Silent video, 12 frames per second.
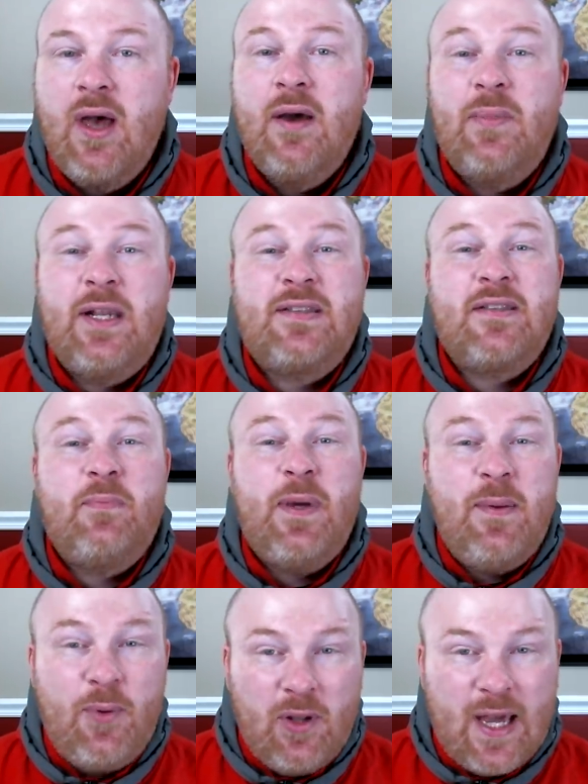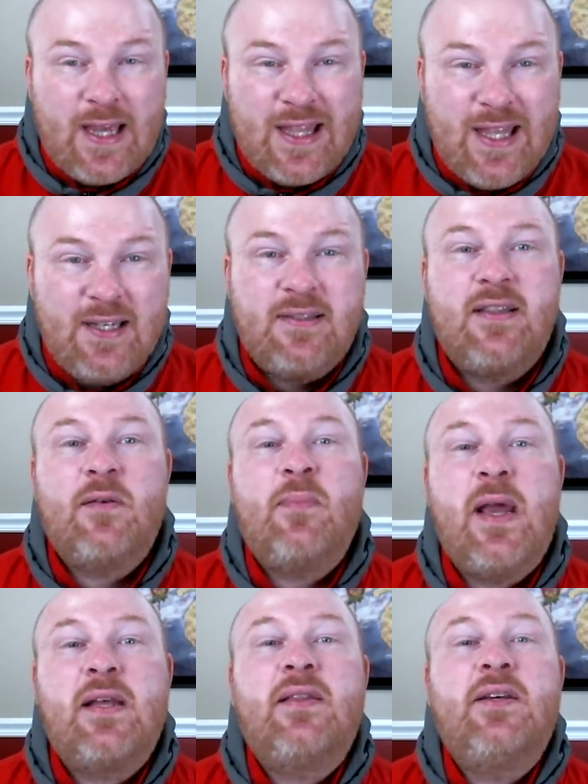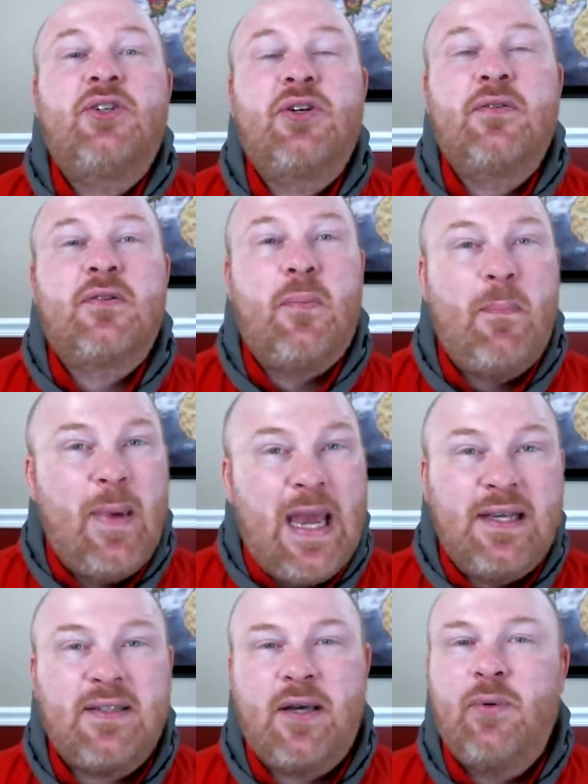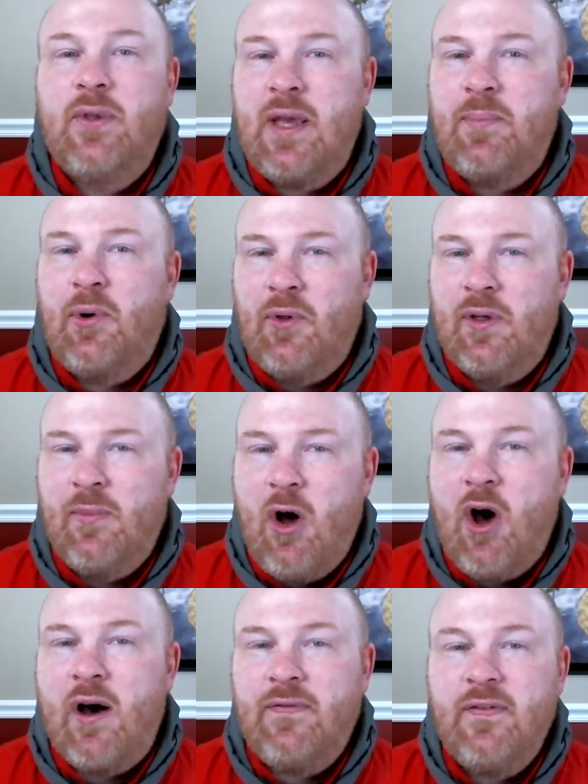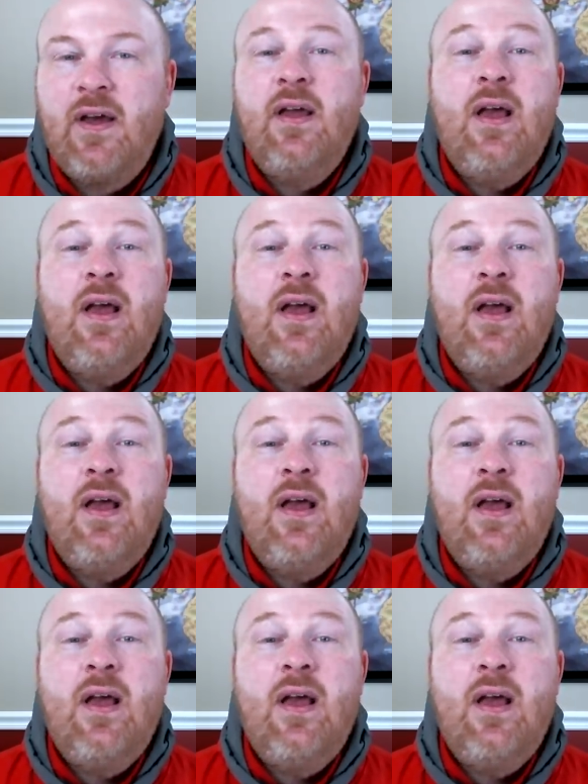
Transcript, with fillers: but it's the people like this that make these shows amazing when they pull them off.